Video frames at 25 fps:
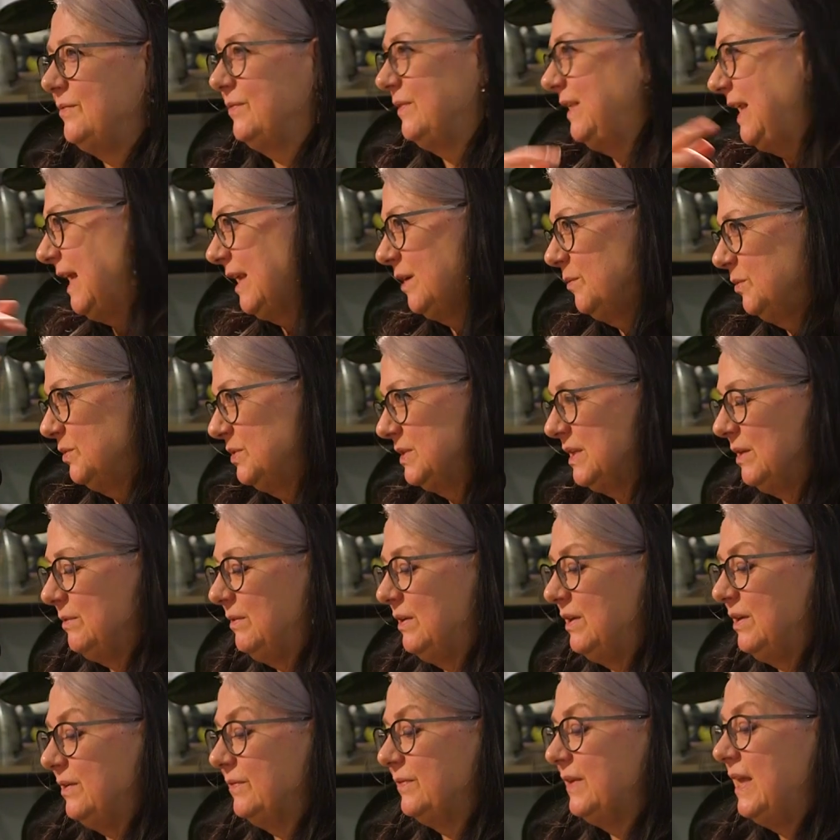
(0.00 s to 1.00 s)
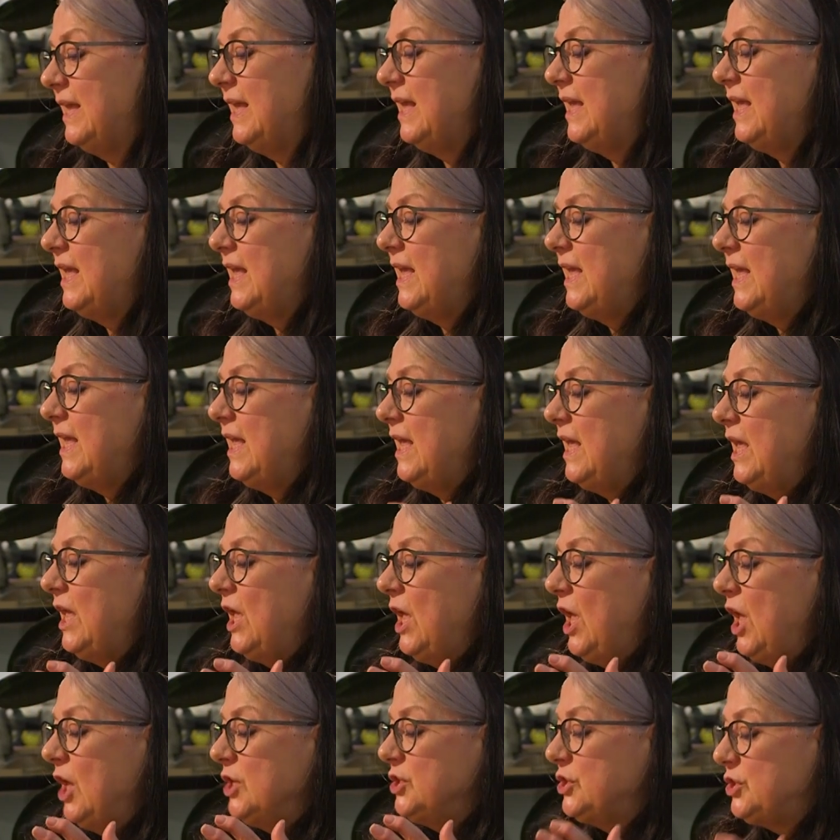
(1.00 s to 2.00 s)
different. The animals don't laugh.
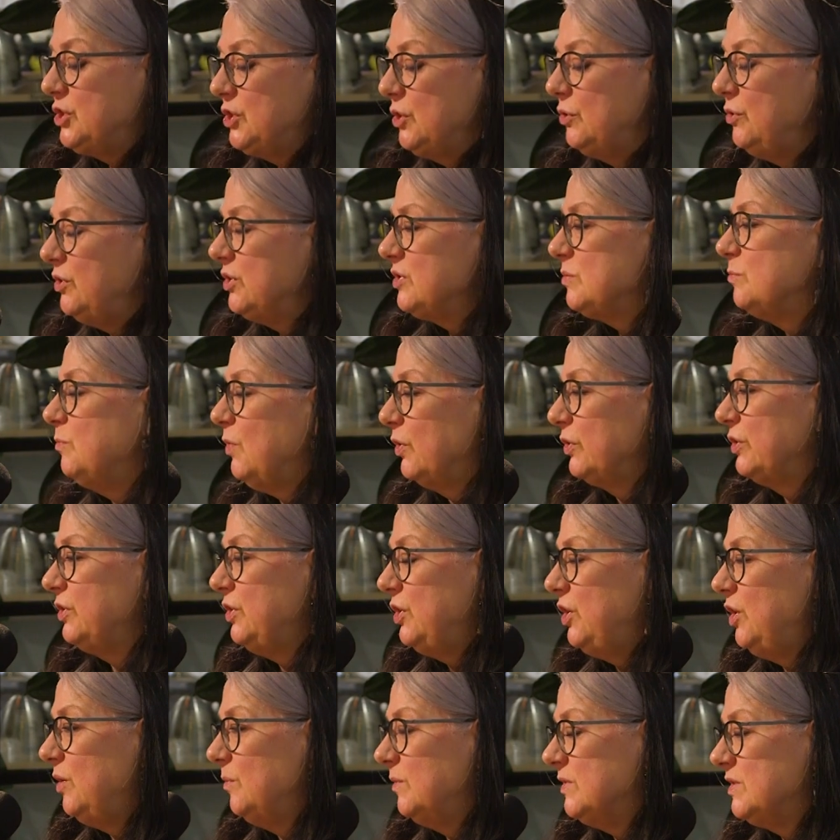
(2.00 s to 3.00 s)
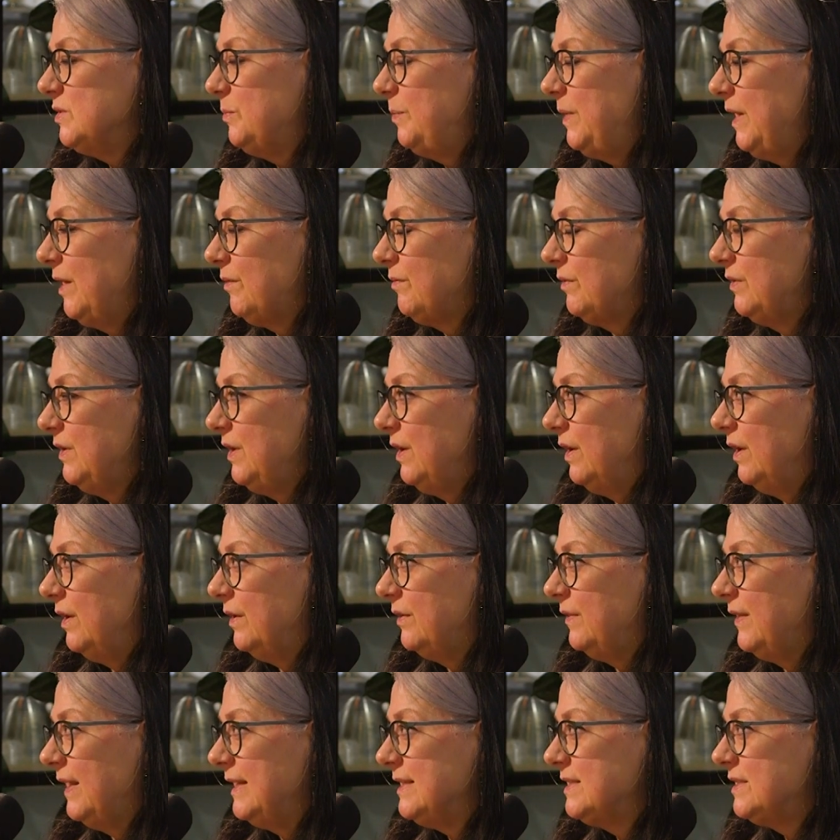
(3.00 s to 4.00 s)
Soon as modern humans appear on the
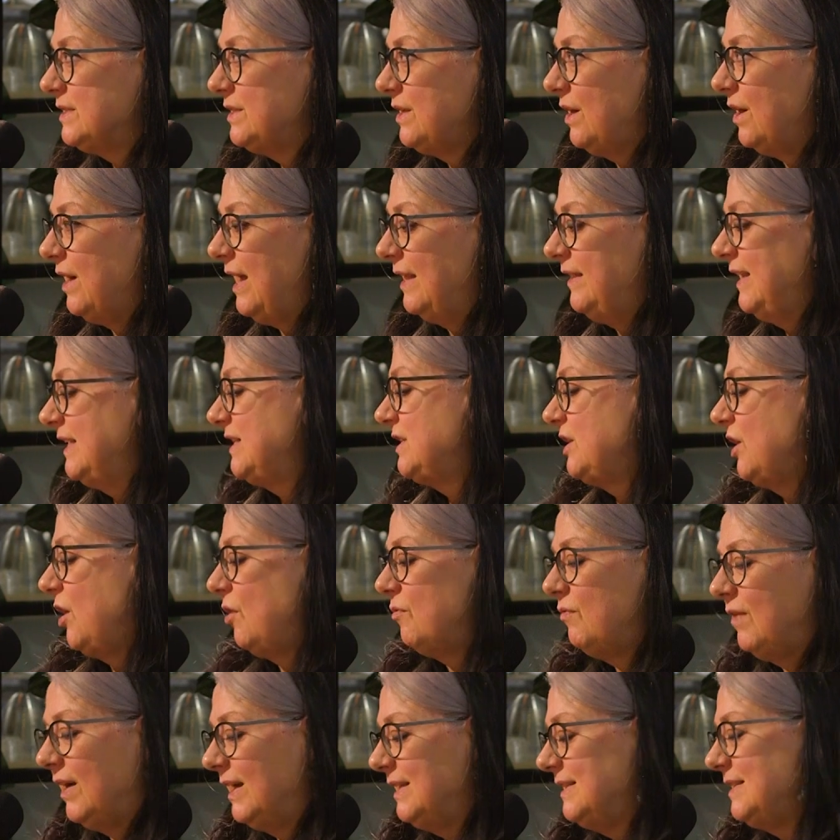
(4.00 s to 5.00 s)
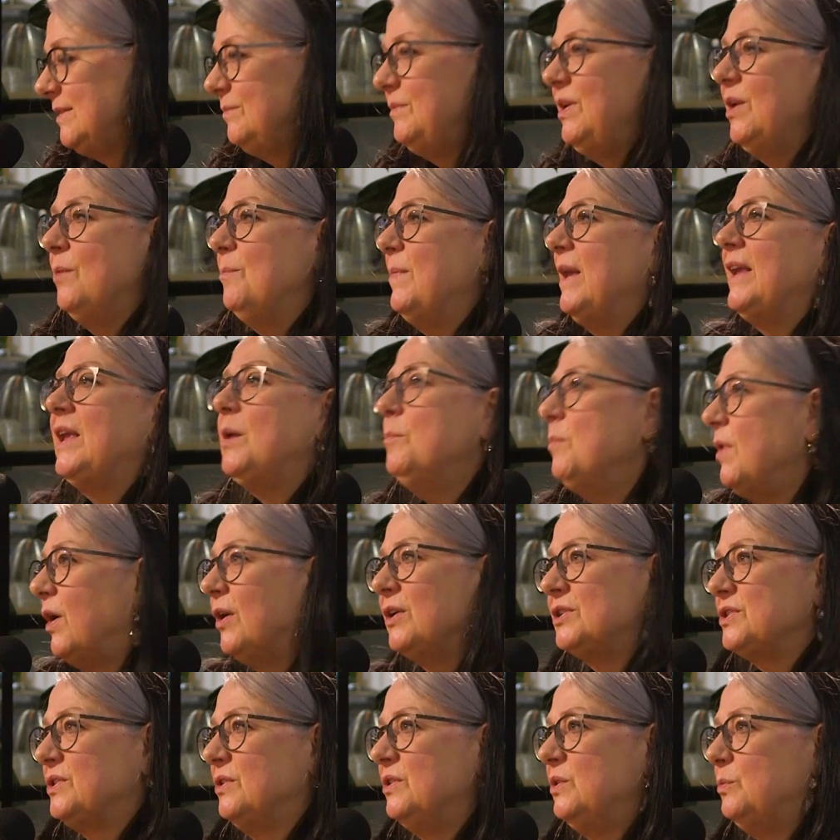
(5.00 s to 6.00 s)
earth, they start writing, making
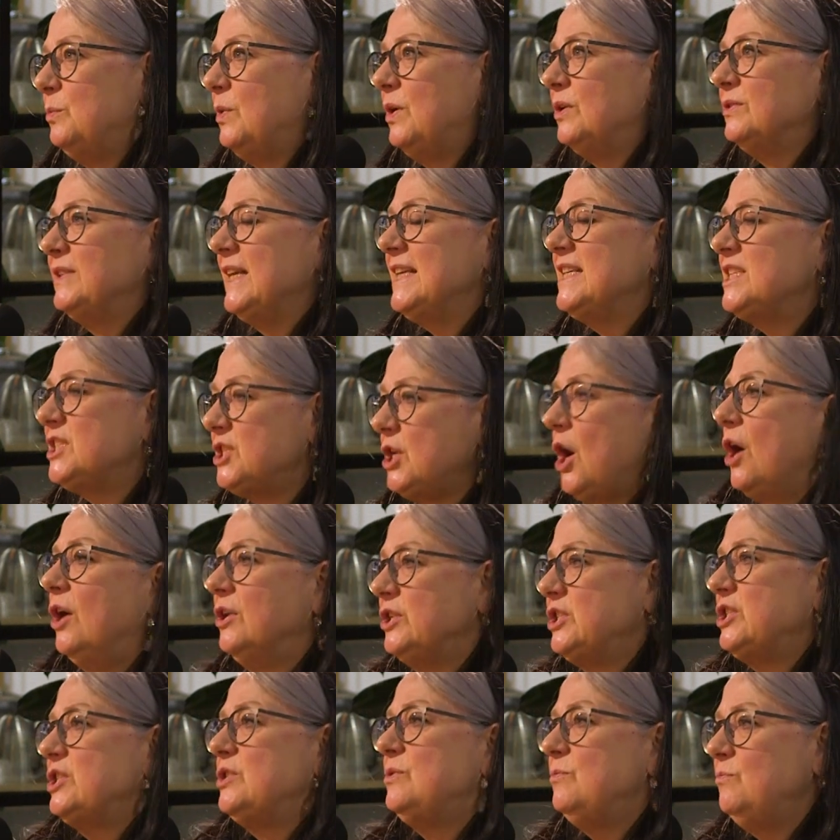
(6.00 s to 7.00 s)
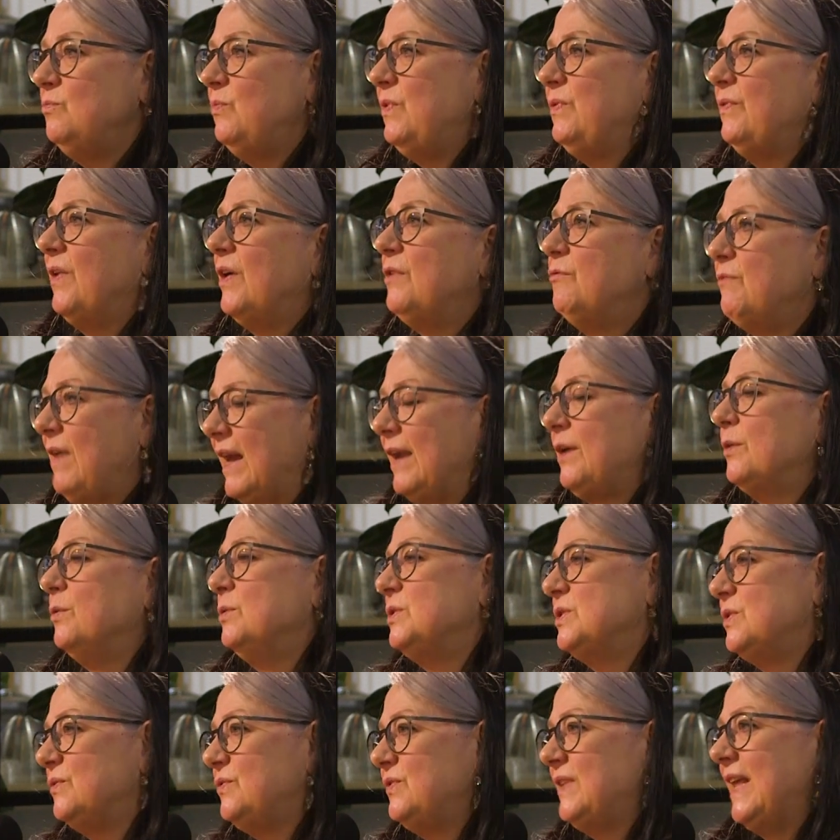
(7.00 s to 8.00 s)
marks on the world. We find
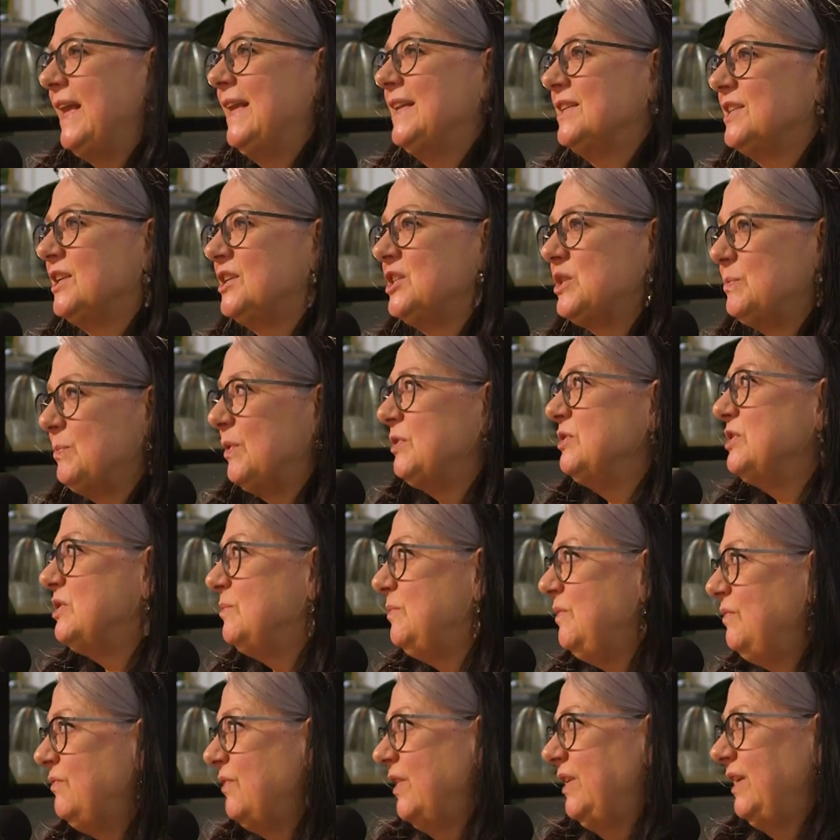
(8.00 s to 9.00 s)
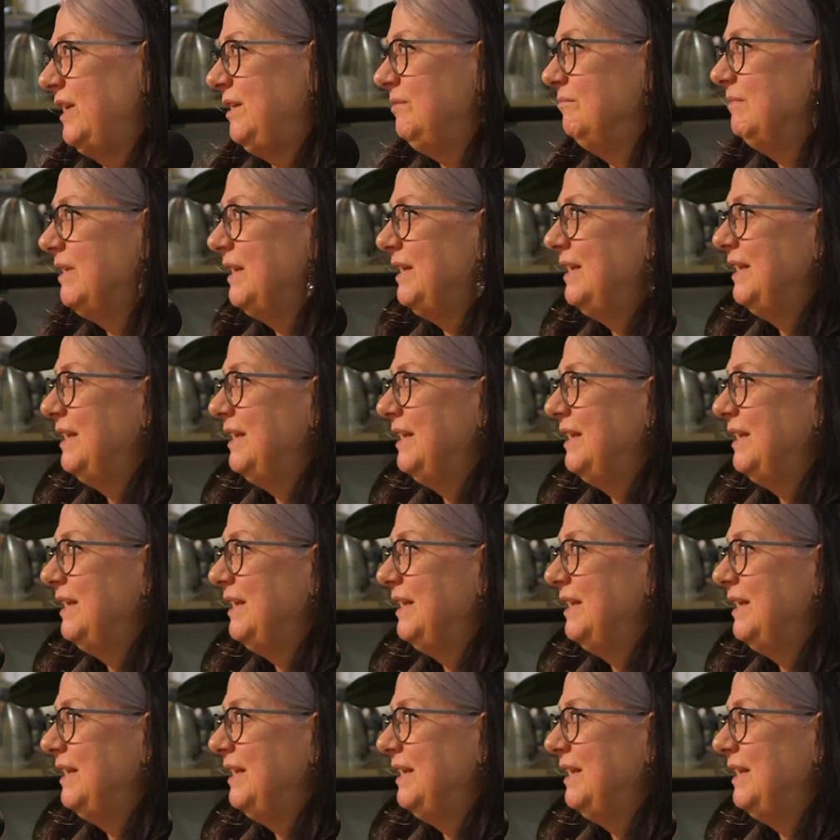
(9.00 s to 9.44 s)
records of things that are supposed to be funny.